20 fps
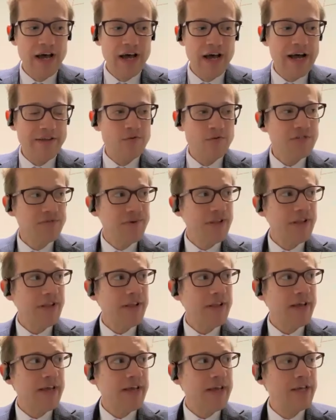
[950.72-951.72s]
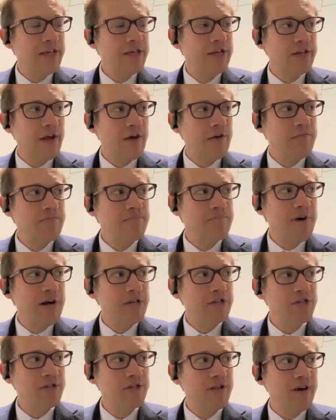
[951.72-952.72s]
Uh, and ultimately, you know,
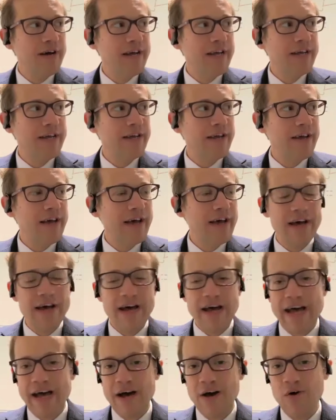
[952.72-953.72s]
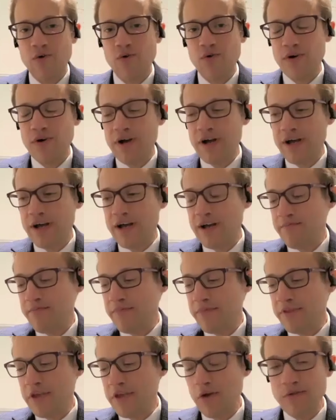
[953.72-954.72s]
much like uh, how
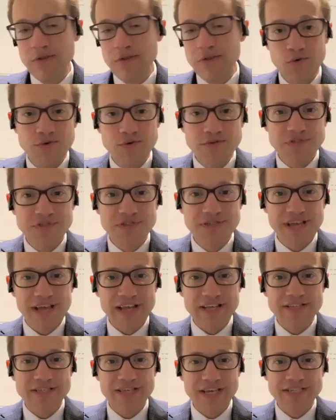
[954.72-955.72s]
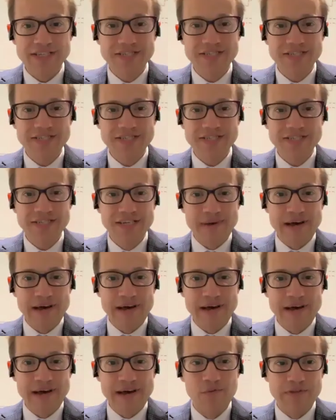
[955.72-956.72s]
um, you know laws get tested
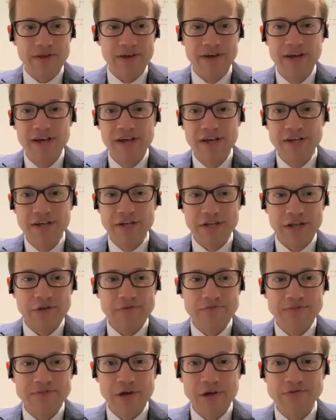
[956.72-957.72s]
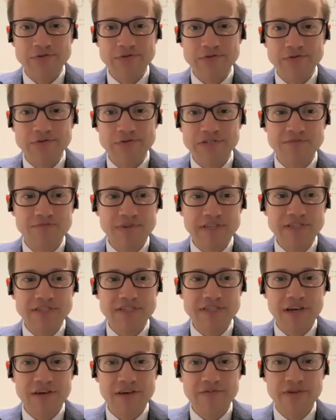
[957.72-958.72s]
about whether you know notice has
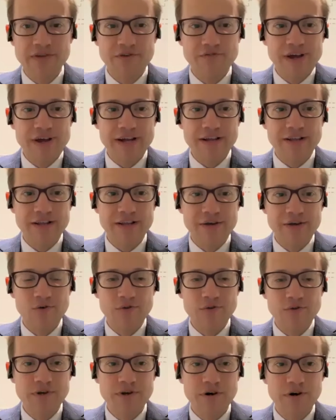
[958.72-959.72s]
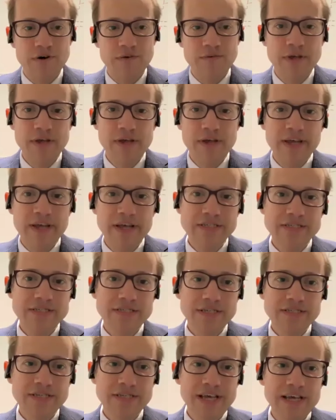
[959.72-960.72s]
been served correctly or not,
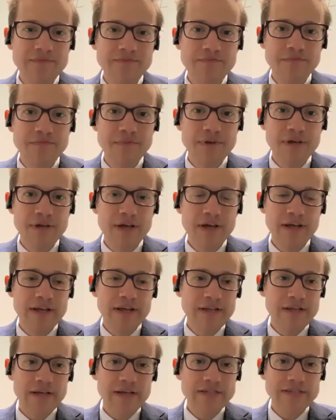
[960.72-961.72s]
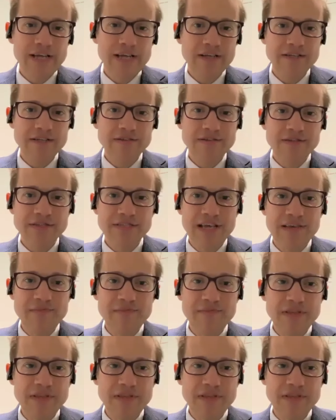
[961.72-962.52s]
it's the same, uh, exactly the